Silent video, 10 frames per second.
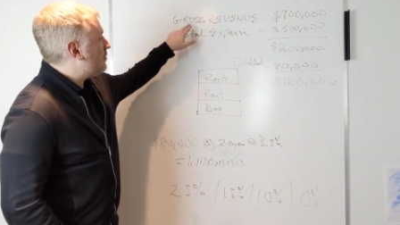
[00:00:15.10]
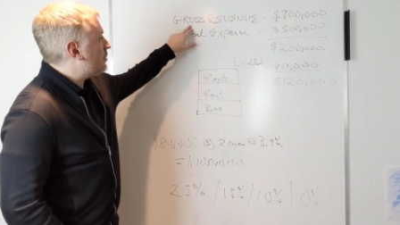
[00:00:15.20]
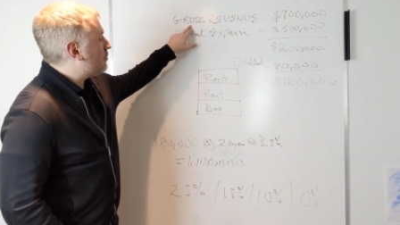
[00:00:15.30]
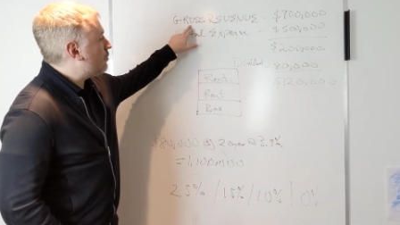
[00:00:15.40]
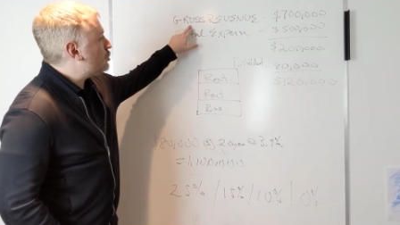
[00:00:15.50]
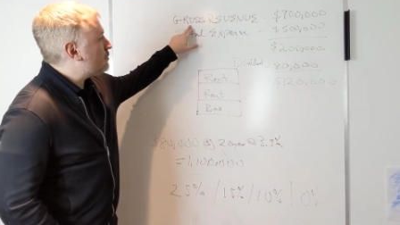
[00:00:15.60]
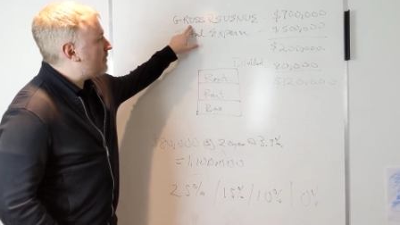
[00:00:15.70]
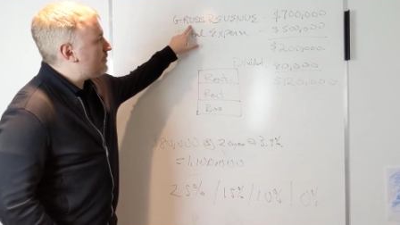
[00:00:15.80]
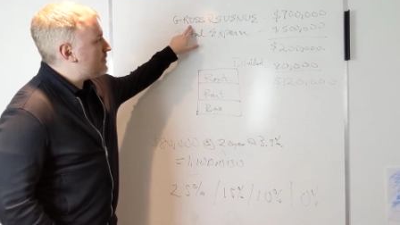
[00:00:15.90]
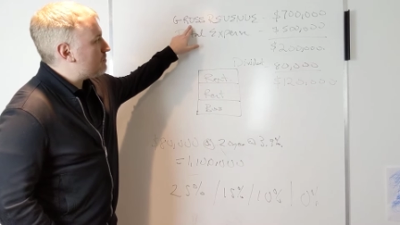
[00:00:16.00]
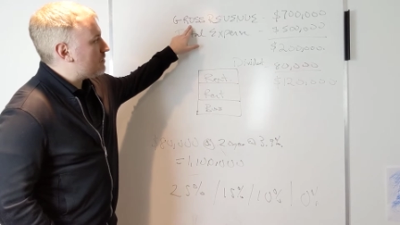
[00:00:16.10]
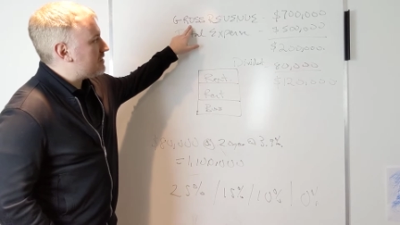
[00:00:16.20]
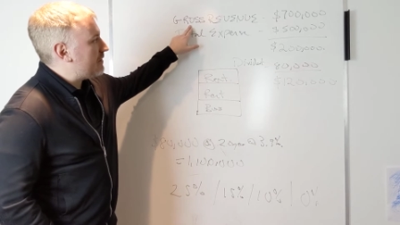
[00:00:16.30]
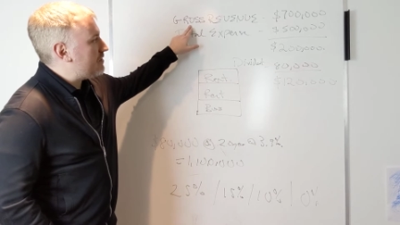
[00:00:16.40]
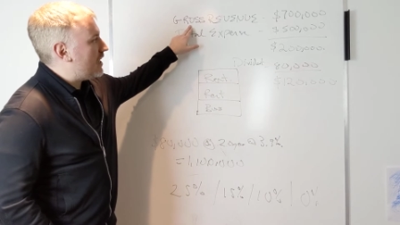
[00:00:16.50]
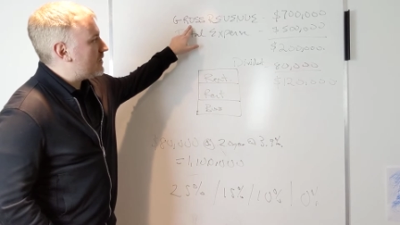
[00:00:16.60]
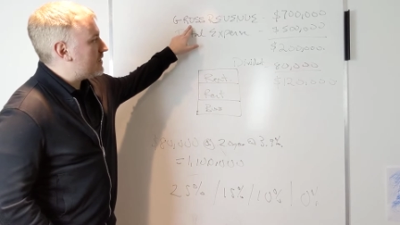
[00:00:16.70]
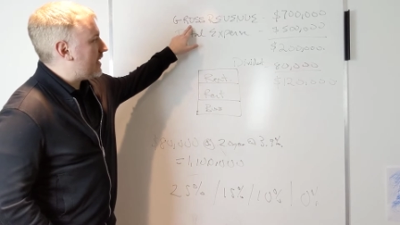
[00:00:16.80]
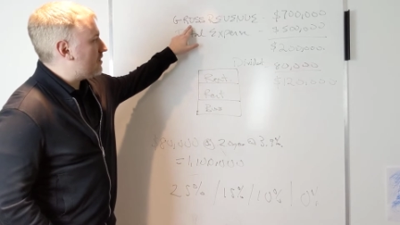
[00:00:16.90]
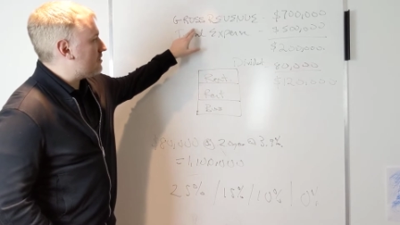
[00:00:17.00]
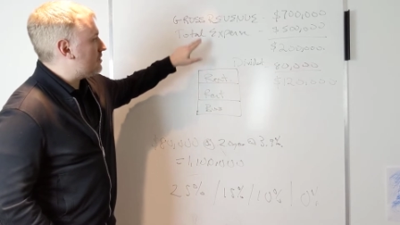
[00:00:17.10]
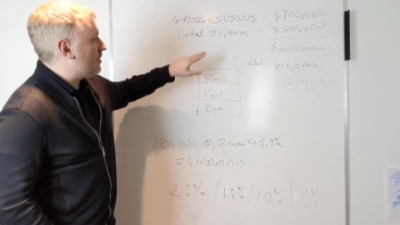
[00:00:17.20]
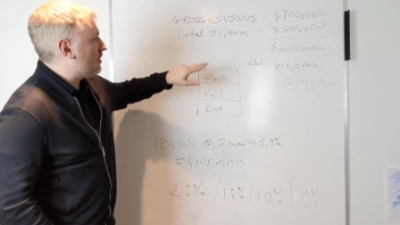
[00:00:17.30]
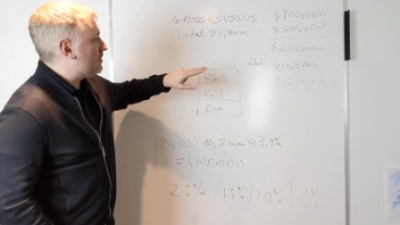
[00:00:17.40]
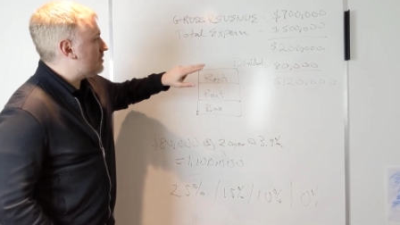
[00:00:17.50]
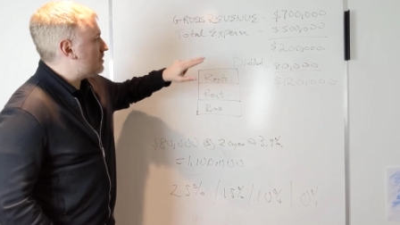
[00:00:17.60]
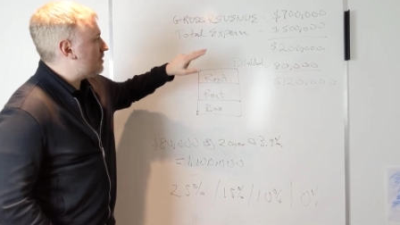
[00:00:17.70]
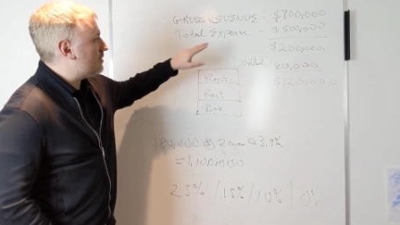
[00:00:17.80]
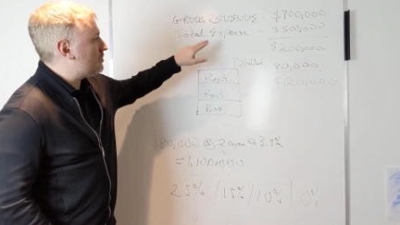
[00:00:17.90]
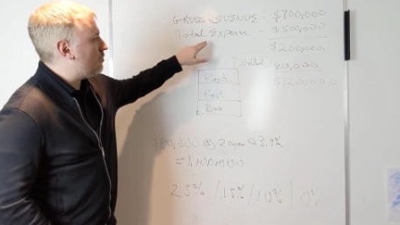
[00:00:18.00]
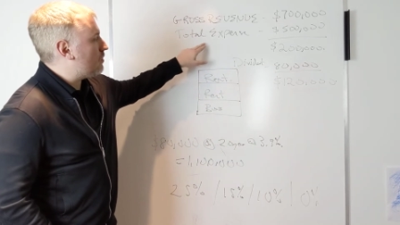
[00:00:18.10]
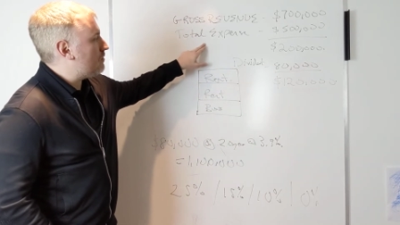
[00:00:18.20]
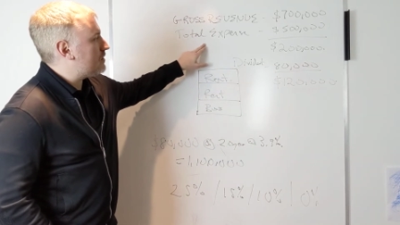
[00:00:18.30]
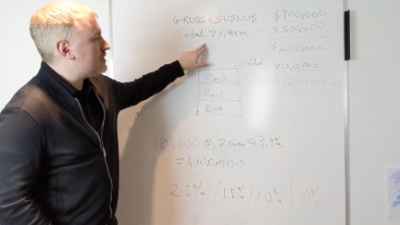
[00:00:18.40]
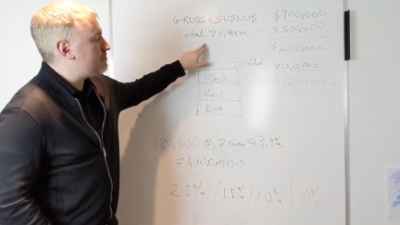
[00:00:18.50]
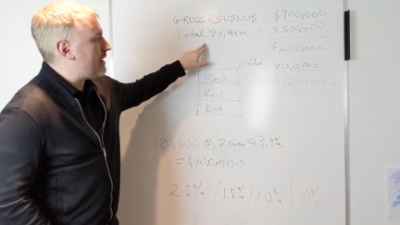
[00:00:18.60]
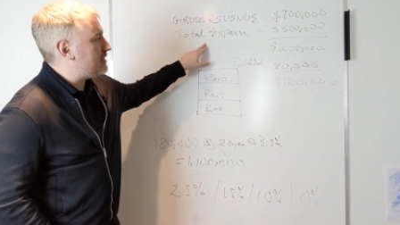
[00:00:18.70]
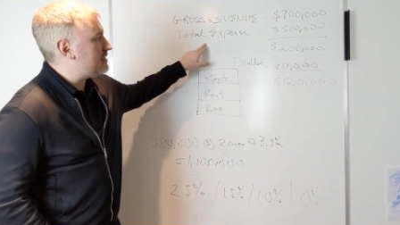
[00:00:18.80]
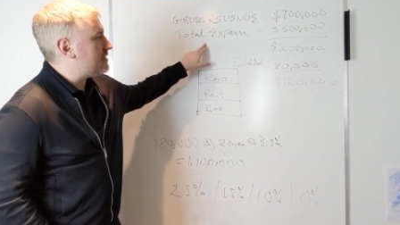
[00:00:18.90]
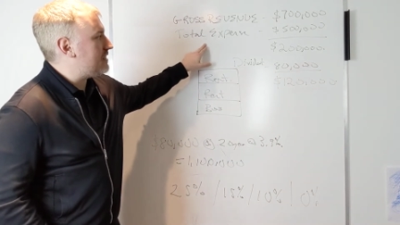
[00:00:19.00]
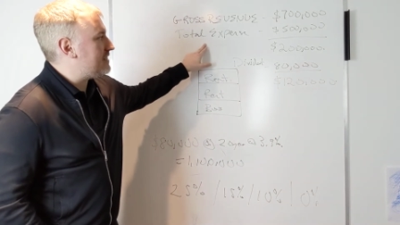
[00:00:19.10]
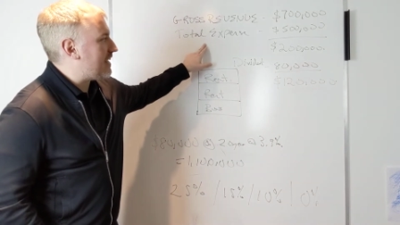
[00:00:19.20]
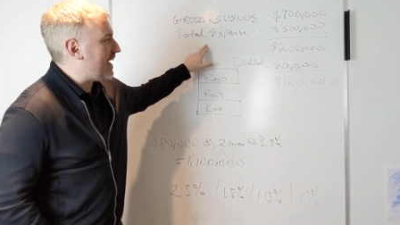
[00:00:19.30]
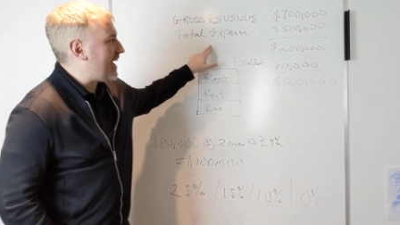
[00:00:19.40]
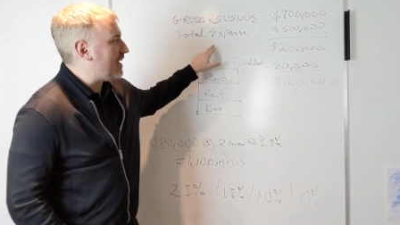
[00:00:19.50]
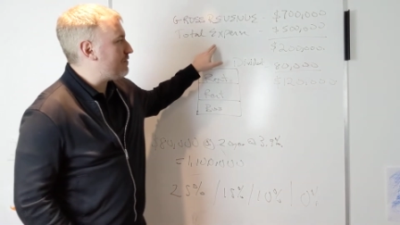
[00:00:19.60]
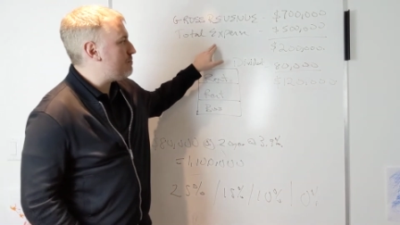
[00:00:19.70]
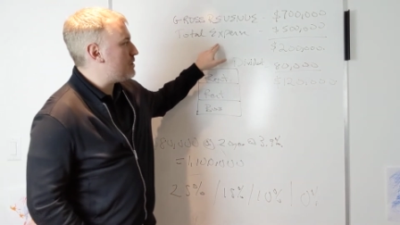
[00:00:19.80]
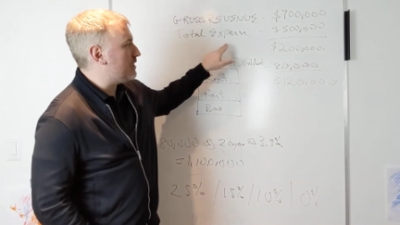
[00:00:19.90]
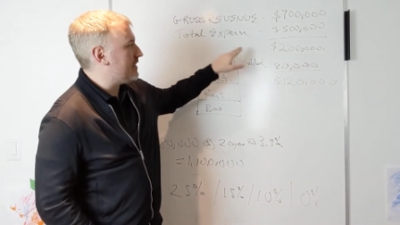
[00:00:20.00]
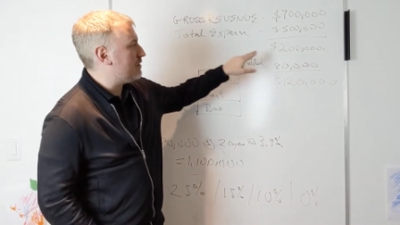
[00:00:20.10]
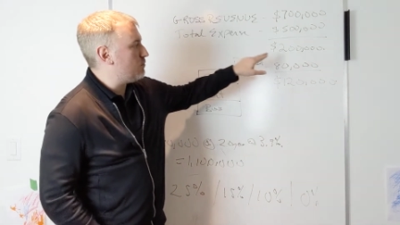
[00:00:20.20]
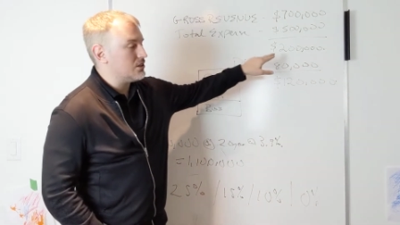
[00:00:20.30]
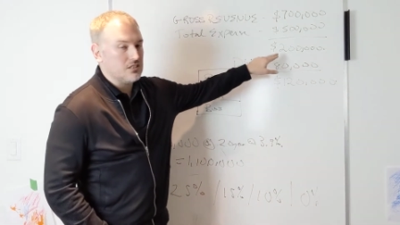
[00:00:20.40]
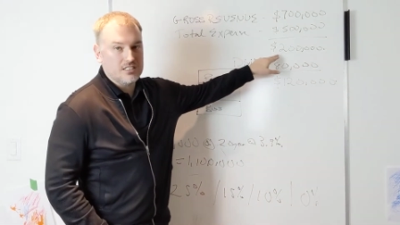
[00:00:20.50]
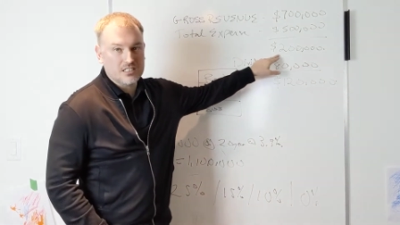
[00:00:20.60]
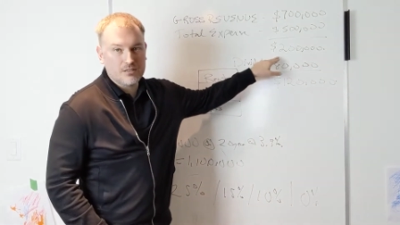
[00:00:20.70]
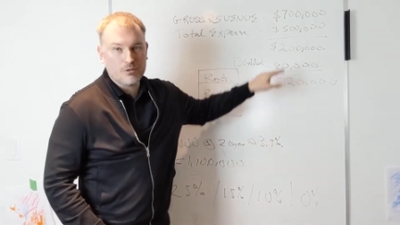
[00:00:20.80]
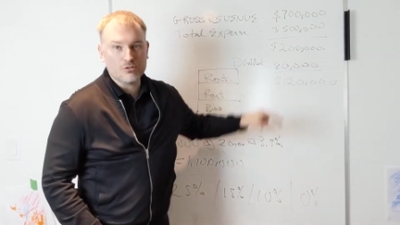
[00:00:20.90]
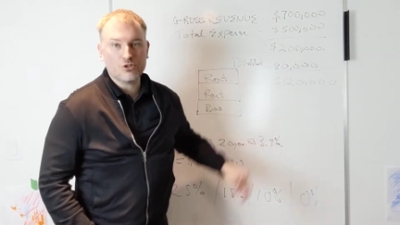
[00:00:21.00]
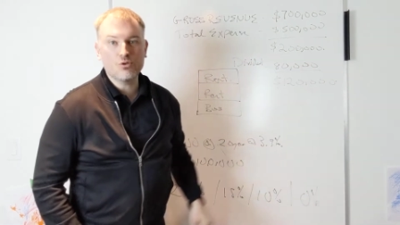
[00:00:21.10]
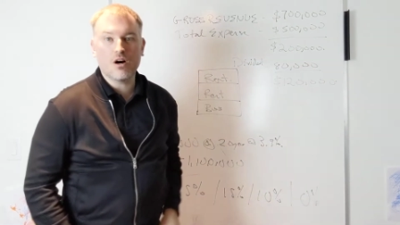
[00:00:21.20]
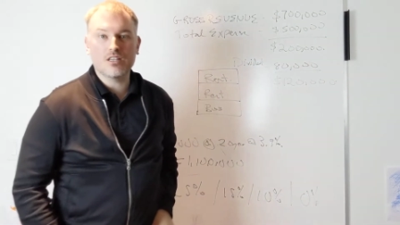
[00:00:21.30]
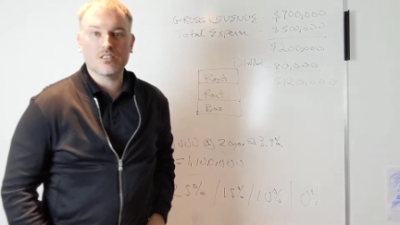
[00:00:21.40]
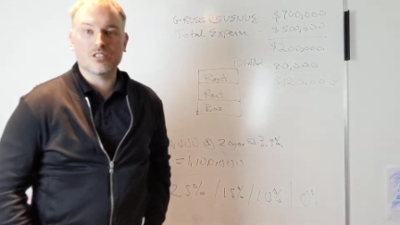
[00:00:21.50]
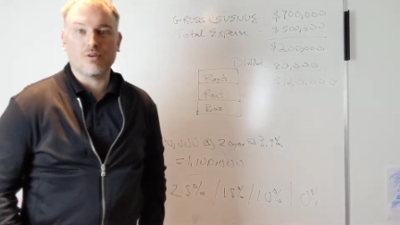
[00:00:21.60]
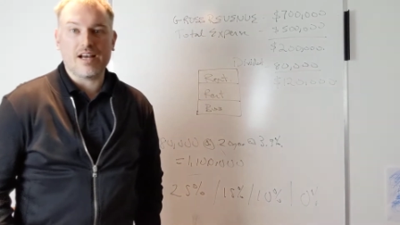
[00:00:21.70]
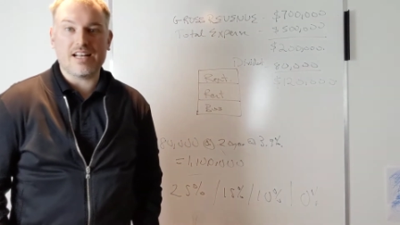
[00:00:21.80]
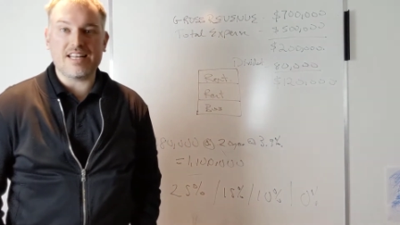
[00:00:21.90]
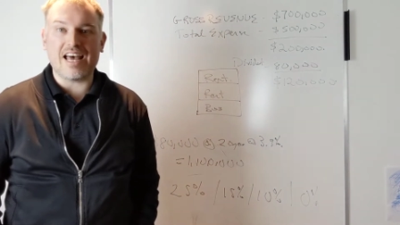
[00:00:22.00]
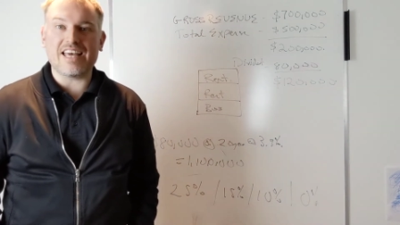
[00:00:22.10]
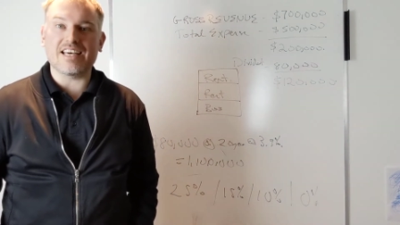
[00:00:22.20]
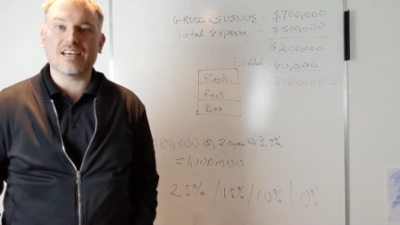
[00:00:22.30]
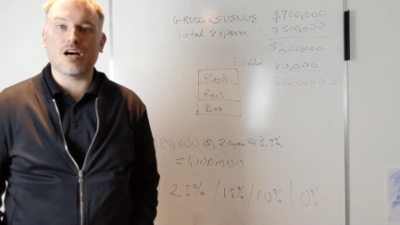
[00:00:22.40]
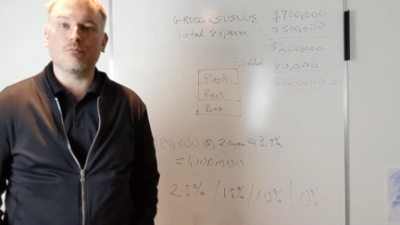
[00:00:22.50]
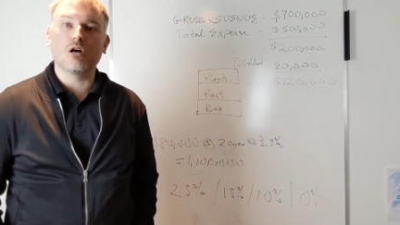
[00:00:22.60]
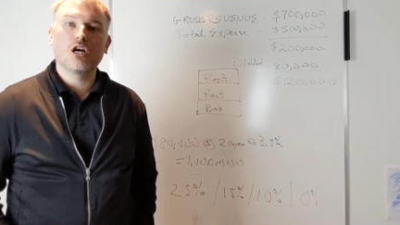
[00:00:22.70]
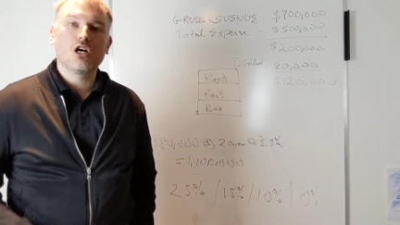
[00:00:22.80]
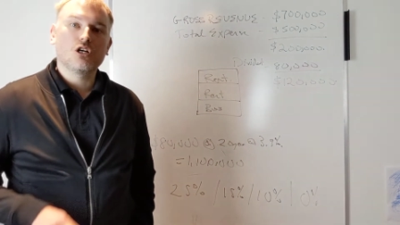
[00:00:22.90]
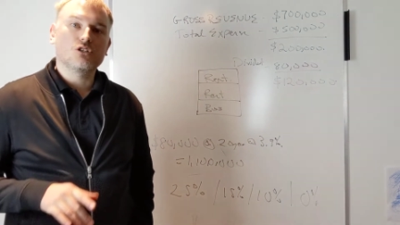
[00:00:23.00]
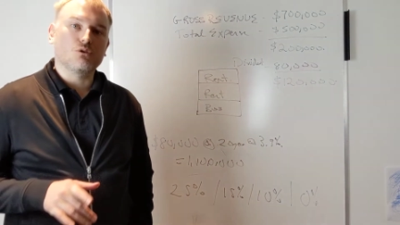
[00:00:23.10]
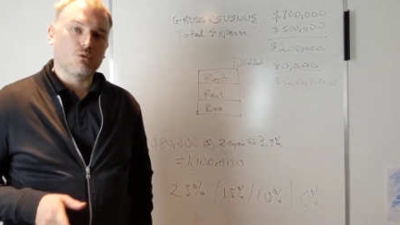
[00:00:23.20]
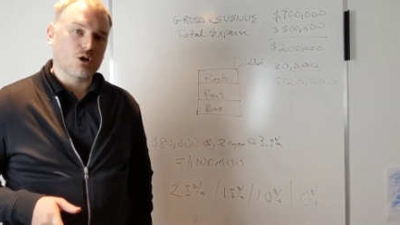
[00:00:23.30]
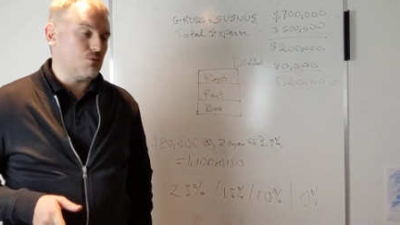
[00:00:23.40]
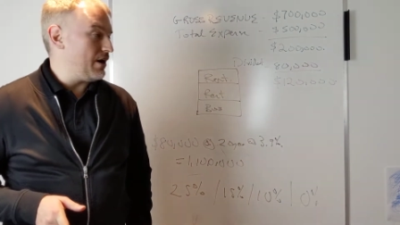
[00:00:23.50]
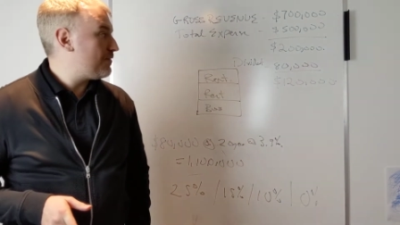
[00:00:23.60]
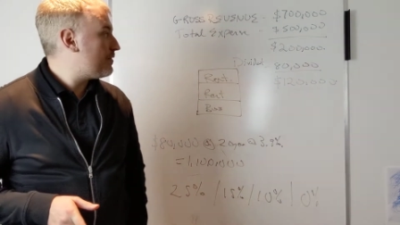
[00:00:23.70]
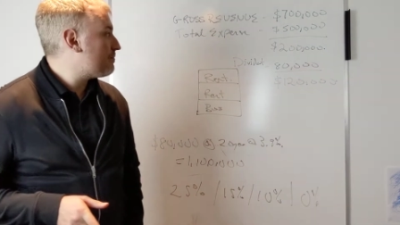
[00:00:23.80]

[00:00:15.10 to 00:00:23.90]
Their gross revenue is about seven hundred thousand dollars. Their total expense is a half a million, which leaves them about two hundred grand net income to work with.